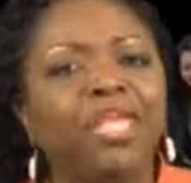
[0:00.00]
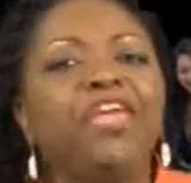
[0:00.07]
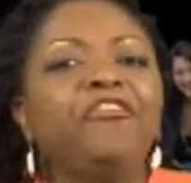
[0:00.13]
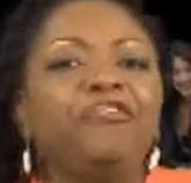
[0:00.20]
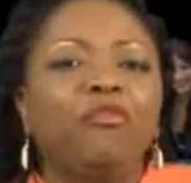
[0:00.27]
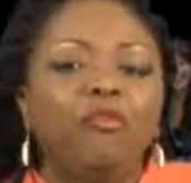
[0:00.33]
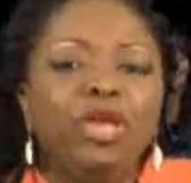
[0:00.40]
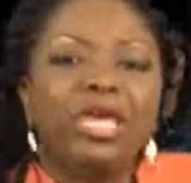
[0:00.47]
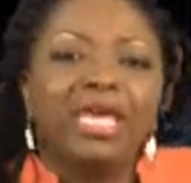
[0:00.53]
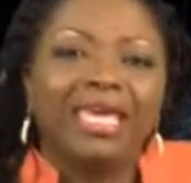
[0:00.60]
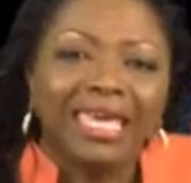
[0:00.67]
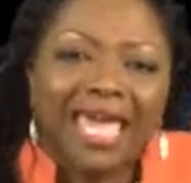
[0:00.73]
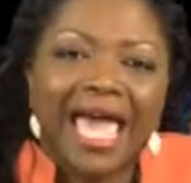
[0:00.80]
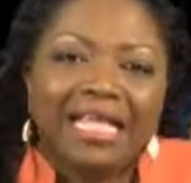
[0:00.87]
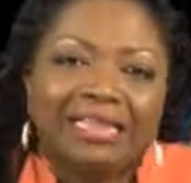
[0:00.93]
if we
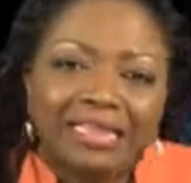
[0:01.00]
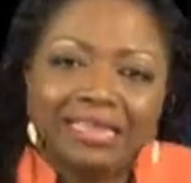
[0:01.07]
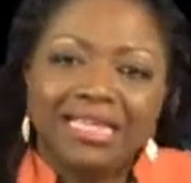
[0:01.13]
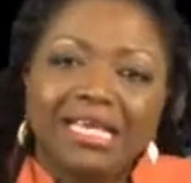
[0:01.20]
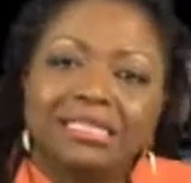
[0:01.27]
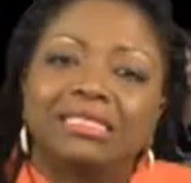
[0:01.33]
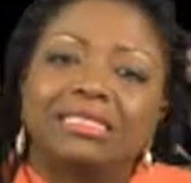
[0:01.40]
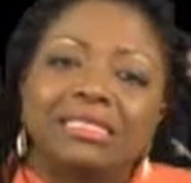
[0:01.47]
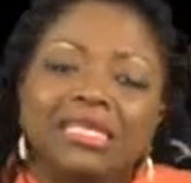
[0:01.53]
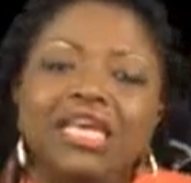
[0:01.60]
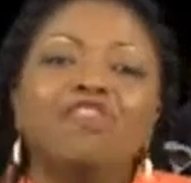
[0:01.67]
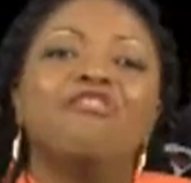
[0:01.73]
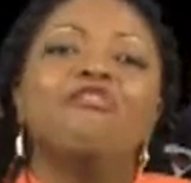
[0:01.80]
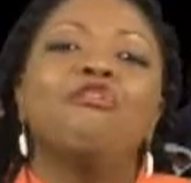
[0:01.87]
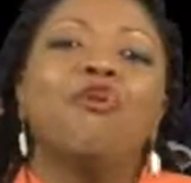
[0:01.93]
get this
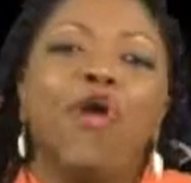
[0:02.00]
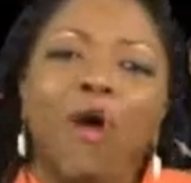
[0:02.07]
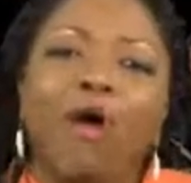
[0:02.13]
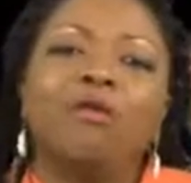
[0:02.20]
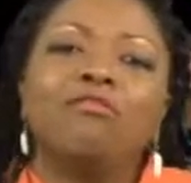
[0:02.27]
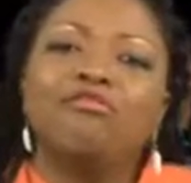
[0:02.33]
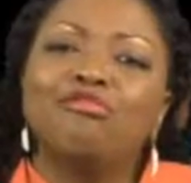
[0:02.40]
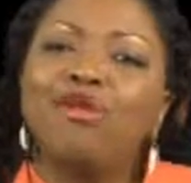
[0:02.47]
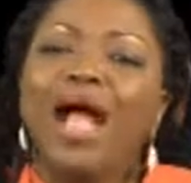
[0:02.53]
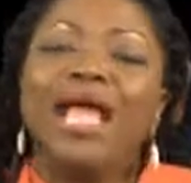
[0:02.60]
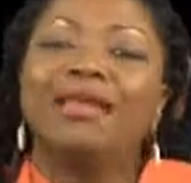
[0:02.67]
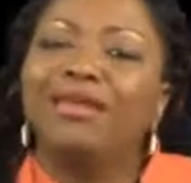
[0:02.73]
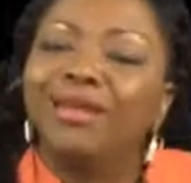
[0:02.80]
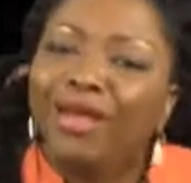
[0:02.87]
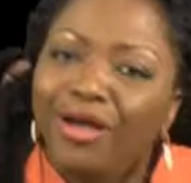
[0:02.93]
thing wrong
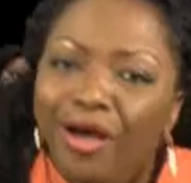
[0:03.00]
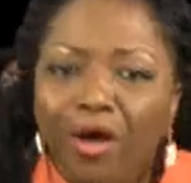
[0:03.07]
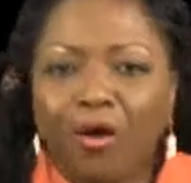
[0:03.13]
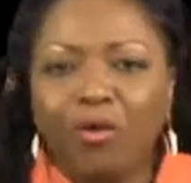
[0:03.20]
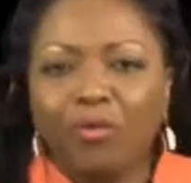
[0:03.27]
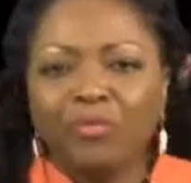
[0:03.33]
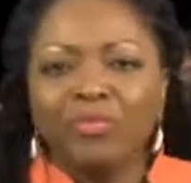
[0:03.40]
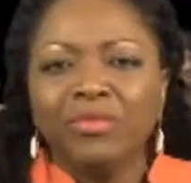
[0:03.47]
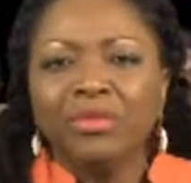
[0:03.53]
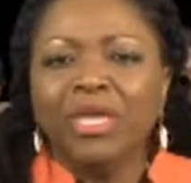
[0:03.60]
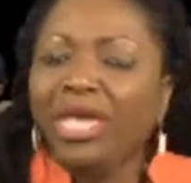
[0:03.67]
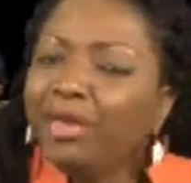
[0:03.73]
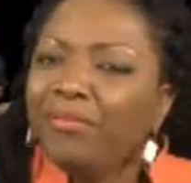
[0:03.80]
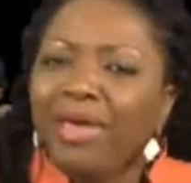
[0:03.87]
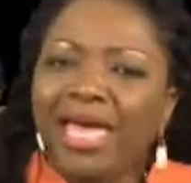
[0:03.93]
right now.
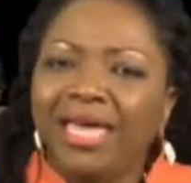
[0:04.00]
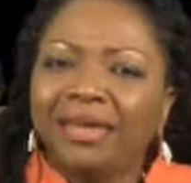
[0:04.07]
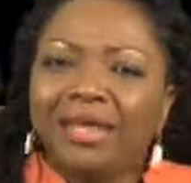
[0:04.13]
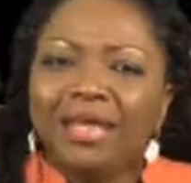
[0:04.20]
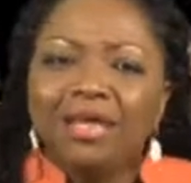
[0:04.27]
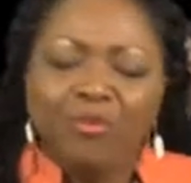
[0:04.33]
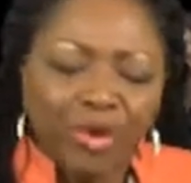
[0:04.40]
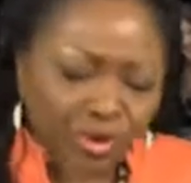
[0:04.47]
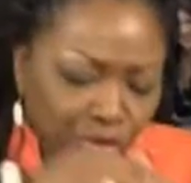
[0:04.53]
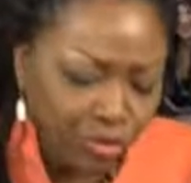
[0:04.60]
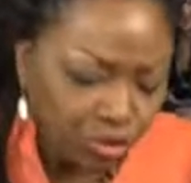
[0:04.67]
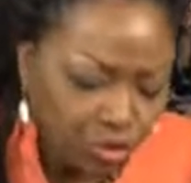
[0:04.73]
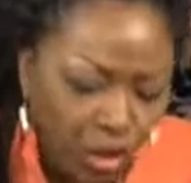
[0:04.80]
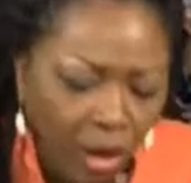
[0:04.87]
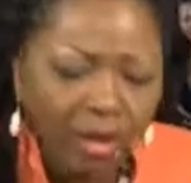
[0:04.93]
Amen. When you
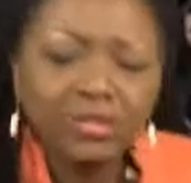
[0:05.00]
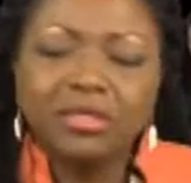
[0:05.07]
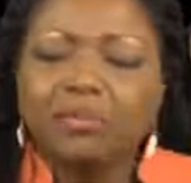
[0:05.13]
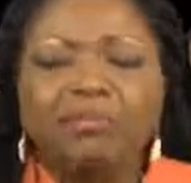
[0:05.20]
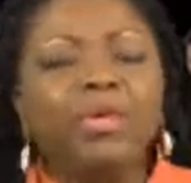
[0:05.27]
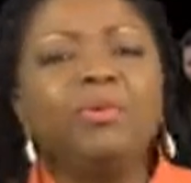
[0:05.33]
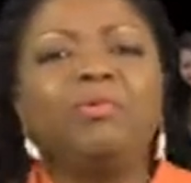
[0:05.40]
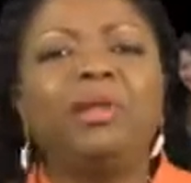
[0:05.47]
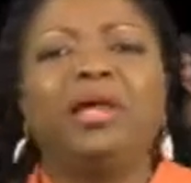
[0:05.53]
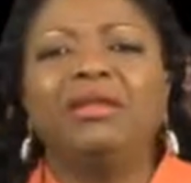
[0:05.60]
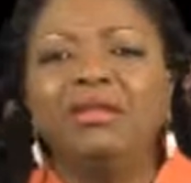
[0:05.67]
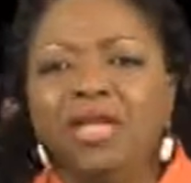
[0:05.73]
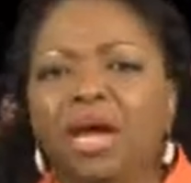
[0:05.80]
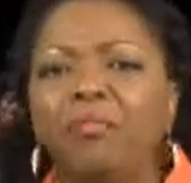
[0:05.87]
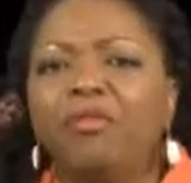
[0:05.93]
talk to people, a
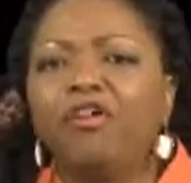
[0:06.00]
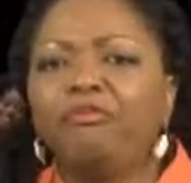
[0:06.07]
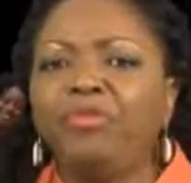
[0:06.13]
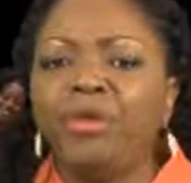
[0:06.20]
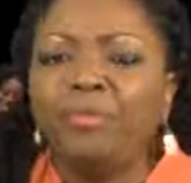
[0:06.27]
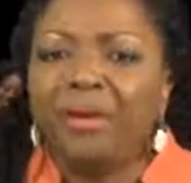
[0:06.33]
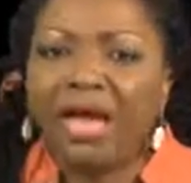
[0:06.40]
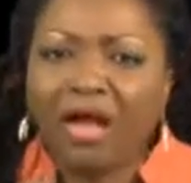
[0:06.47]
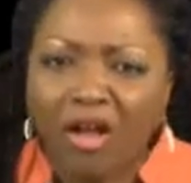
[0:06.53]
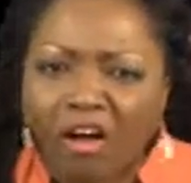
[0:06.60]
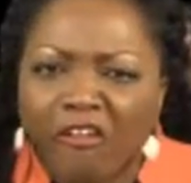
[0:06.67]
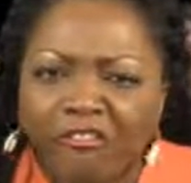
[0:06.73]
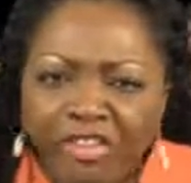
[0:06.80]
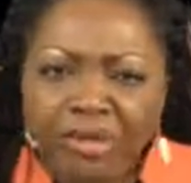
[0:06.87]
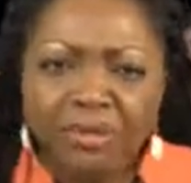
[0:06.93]
number of people are
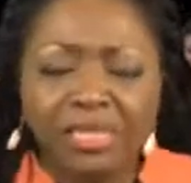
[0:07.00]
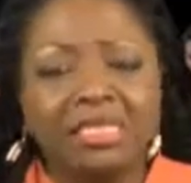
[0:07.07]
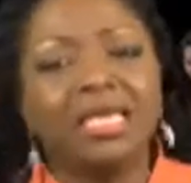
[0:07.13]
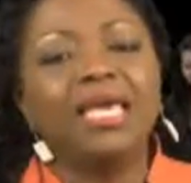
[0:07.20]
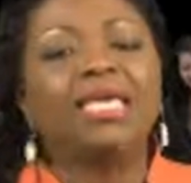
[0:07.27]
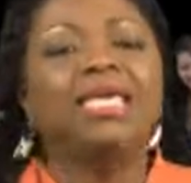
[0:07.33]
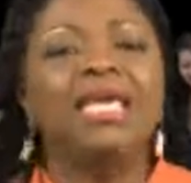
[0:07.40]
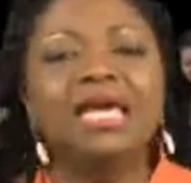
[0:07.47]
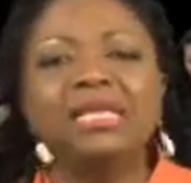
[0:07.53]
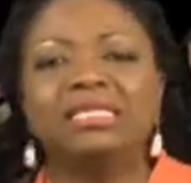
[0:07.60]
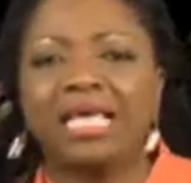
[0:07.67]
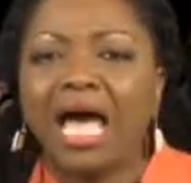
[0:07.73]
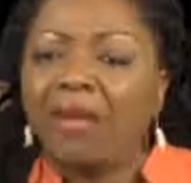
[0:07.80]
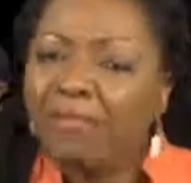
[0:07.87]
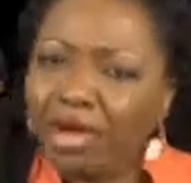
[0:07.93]
comfortable saying,
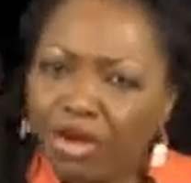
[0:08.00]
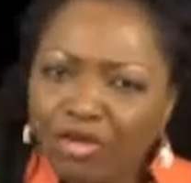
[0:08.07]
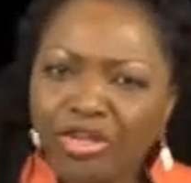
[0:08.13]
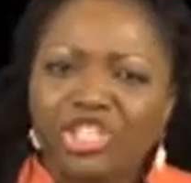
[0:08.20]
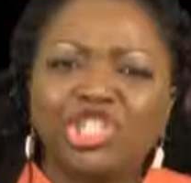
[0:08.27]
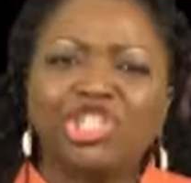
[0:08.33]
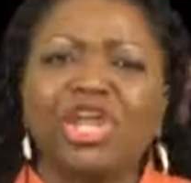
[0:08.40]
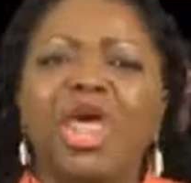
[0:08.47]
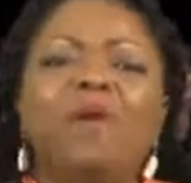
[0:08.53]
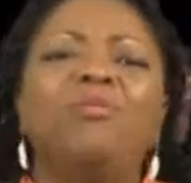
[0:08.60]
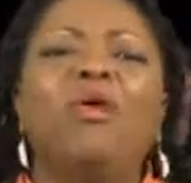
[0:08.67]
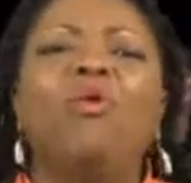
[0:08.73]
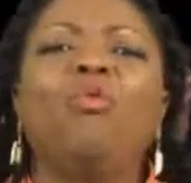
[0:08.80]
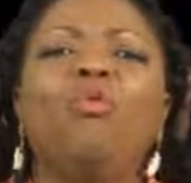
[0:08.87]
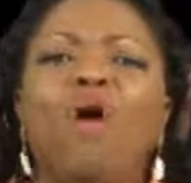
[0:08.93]
yes, I'm a Christian.
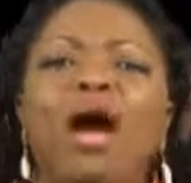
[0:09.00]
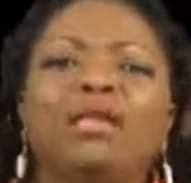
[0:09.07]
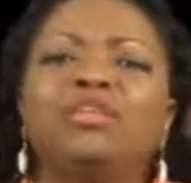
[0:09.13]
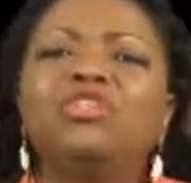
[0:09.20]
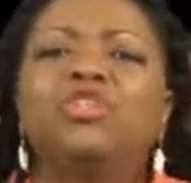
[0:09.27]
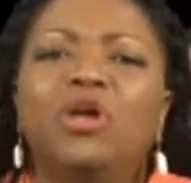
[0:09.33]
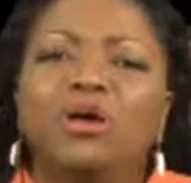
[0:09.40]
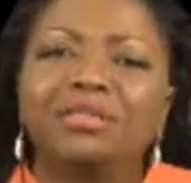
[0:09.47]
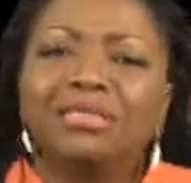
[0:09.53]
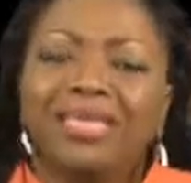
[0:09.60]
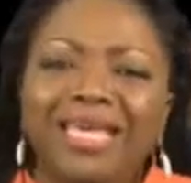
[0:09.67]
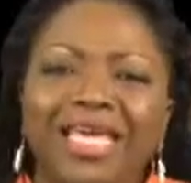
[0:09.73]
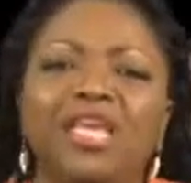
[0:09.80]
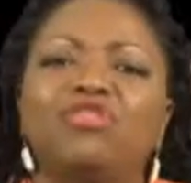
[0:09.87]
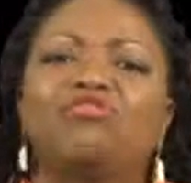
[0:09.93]
But what does
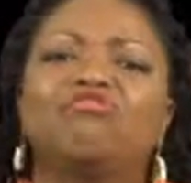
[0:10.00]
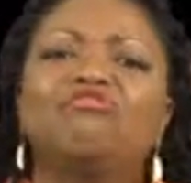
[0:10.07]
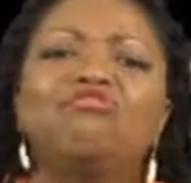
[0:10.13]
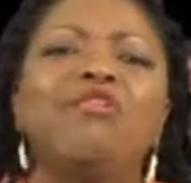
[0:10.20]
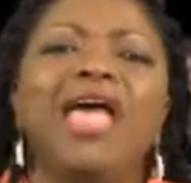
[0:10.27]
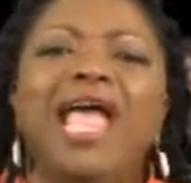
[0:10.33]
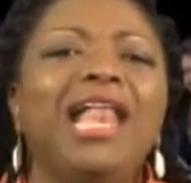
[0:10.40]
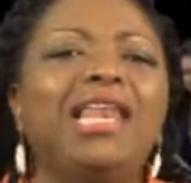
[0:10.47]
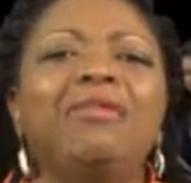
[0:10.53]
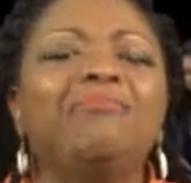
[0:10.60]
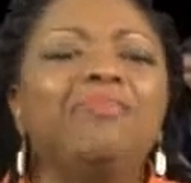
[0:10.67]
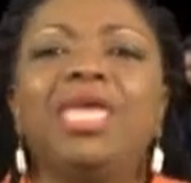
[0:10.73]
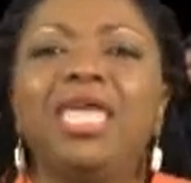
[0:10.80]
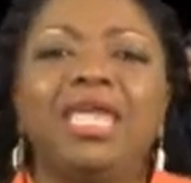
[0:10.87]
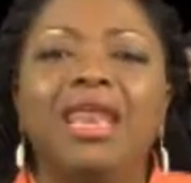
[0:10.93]
it really
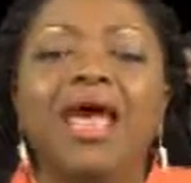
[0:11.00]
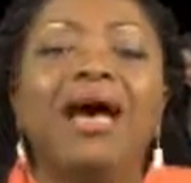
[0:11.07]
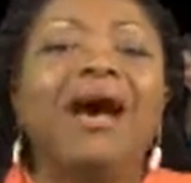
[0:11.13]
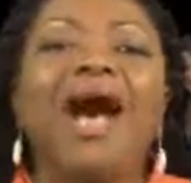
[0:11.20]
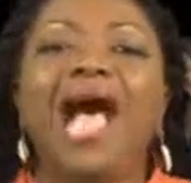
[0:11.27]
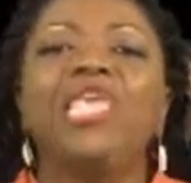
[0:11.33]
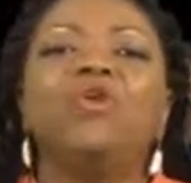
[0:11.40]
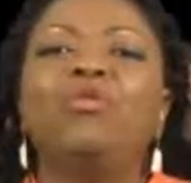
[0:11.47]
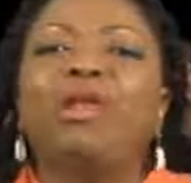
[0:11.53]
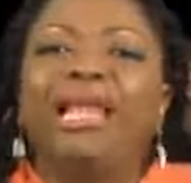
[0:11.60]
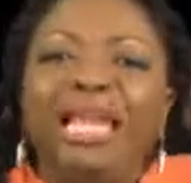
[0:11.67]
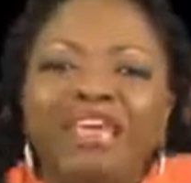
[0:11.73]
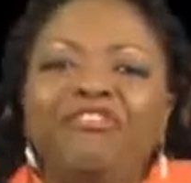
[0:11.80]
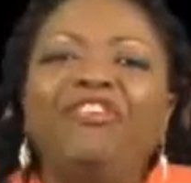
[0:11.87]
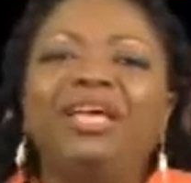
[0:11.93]
mean? Are you
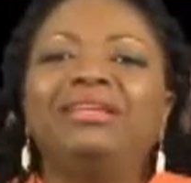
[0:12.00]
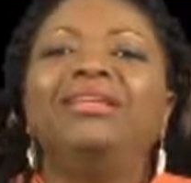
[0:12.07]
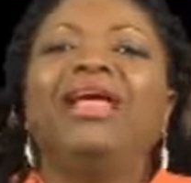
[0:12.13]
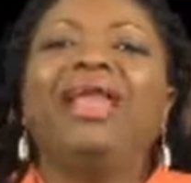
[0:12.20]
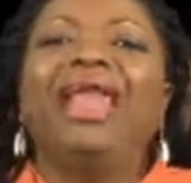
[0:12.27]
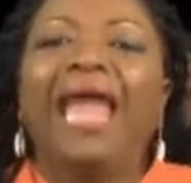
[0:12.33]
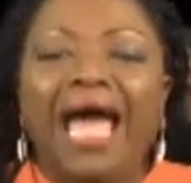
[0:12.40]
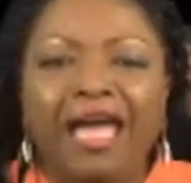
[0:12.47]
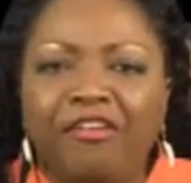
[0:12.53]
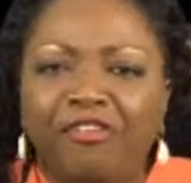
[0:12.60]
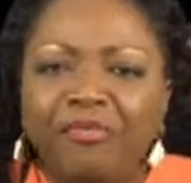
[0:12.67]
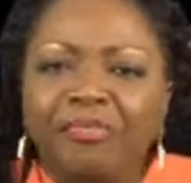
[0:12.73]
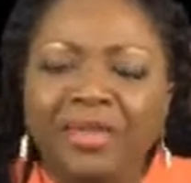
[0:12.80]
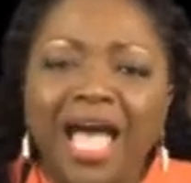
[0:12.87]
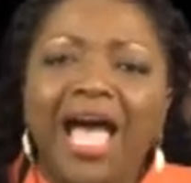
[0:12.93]
living the
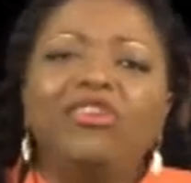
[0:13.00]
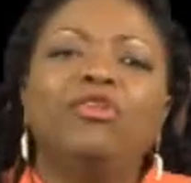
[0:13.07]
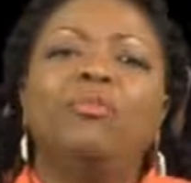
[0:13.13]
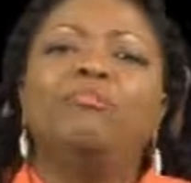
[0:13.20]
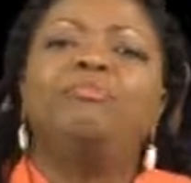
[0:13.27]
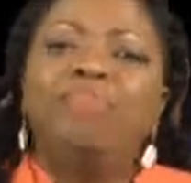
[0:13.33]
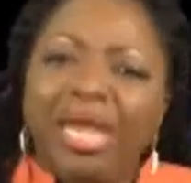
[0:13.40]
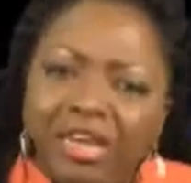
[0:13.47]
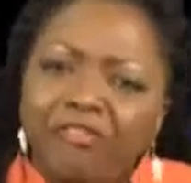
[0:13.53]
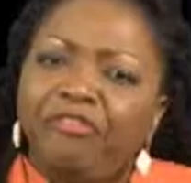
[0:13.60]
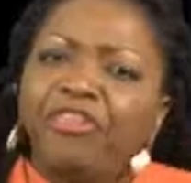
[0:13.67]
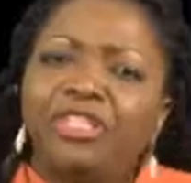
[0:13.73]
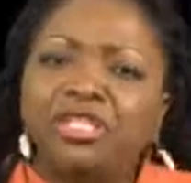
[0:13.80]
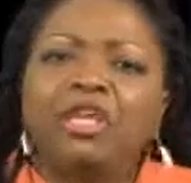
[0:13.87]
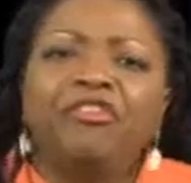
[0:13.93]
life? Are you
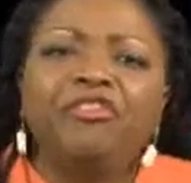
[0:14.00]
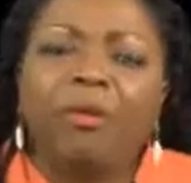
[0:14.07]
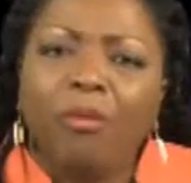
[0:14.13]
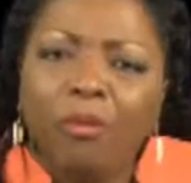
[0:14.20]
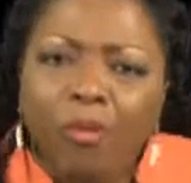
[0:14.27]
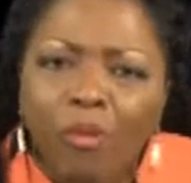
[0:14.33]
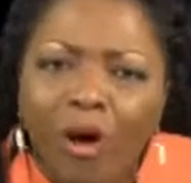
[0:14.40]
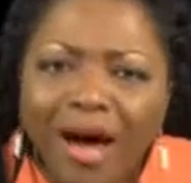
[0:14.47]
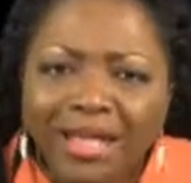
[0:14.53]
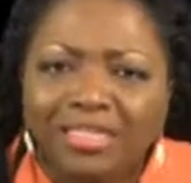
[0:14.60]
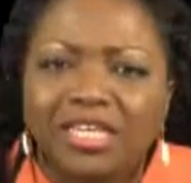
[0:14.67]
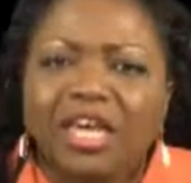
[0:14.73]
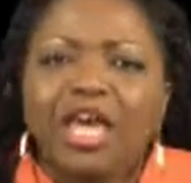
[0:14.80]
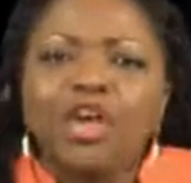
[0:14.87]
benefiting from what